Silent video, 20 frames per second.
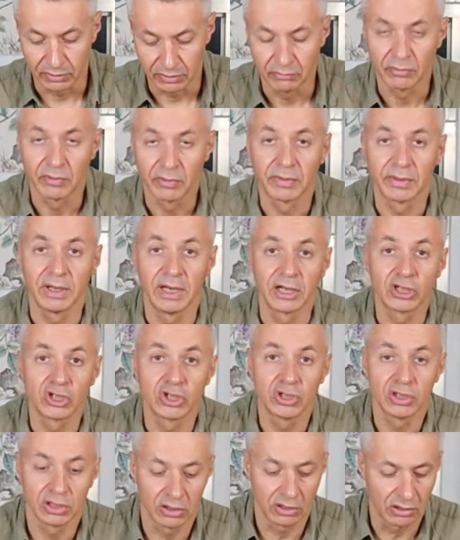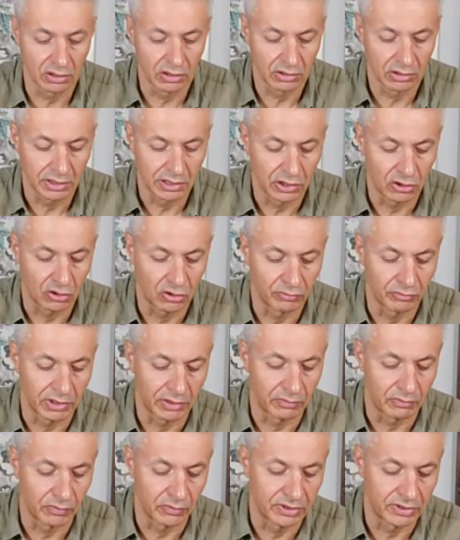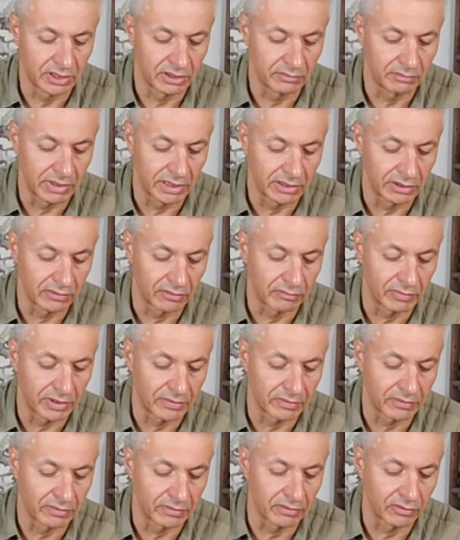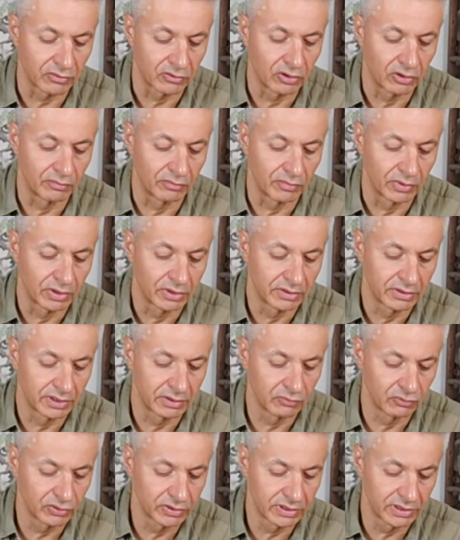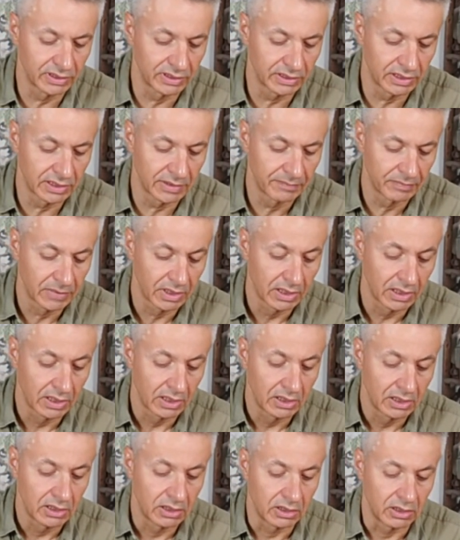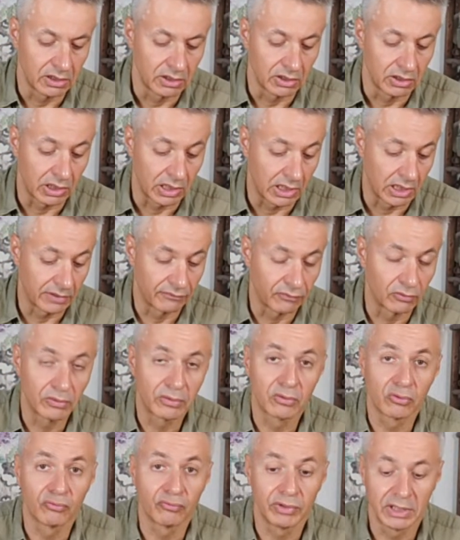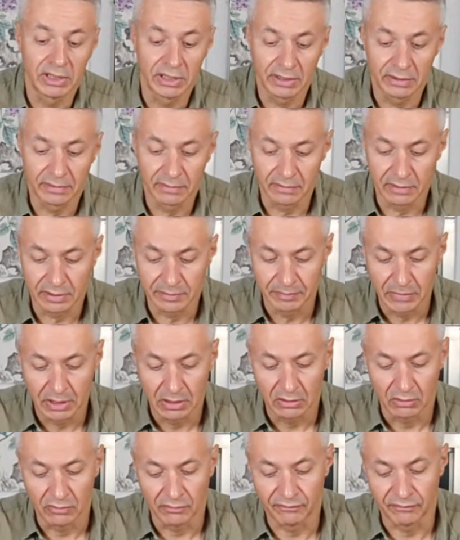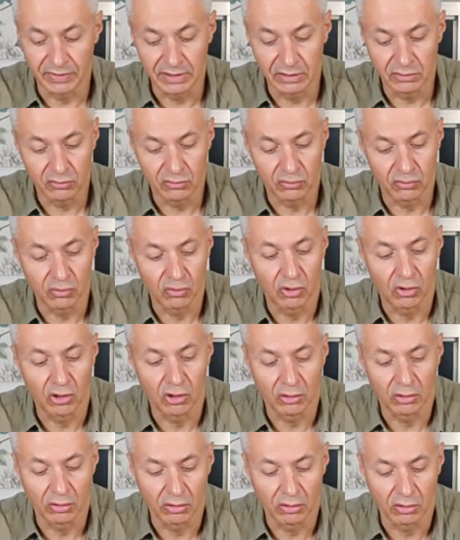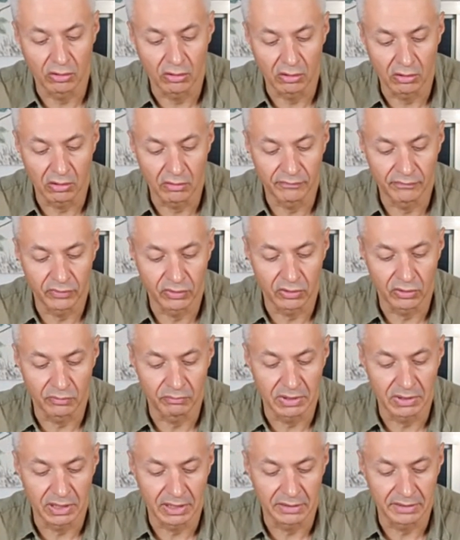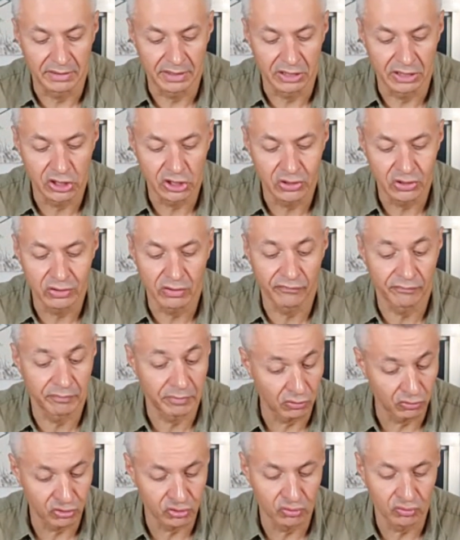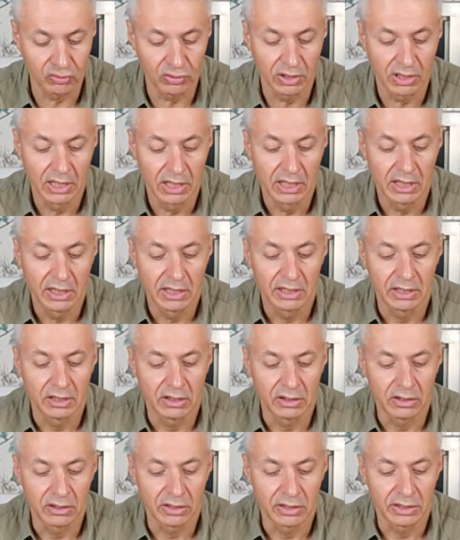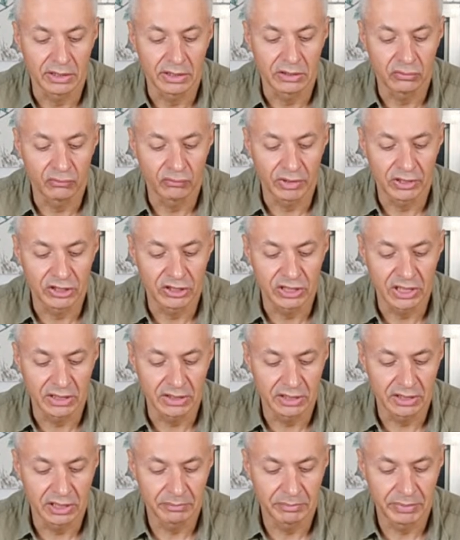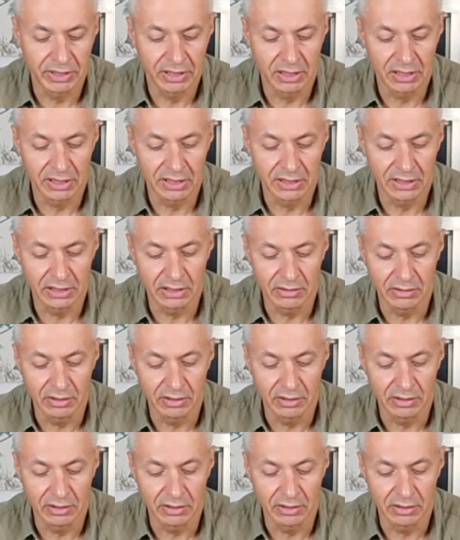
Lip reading: selection on my tea-masters.com tea boutique. I've also released a video of a plantation of baozong in Wanshan near Pinglin.